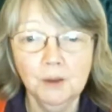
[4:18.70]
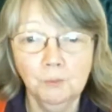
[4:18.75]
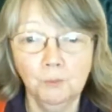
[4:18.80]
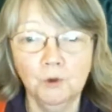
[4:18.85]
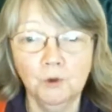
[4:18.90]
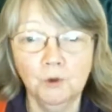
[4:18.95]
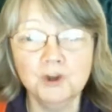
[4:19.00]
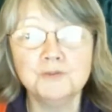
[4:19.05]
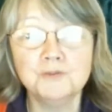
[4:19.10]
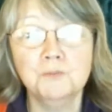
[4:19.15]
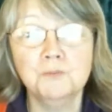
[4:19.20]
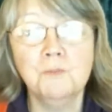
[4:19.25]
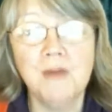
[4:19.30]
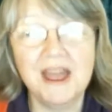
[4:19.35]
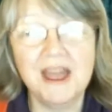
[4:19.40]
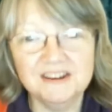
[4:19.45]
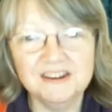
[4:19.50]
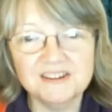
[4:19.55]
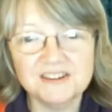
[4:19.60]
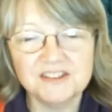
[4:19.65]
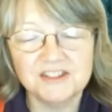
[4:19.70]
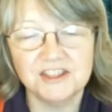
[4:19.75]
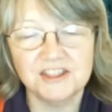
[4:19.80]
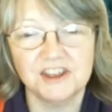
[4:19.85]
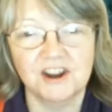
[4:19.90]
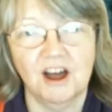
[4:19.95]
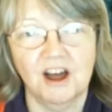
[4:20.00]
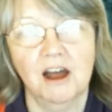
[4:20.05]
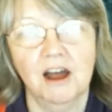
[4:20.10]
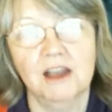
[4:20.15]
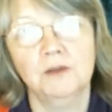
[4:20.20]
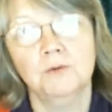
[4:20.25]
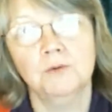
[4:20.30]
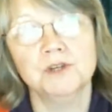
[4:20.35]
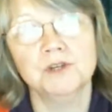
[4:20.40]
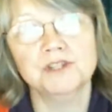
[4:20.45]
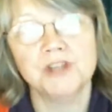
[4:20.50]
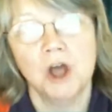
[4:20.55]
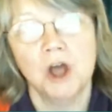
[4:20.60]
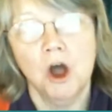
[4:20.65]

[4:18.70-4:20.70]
Which meant that I was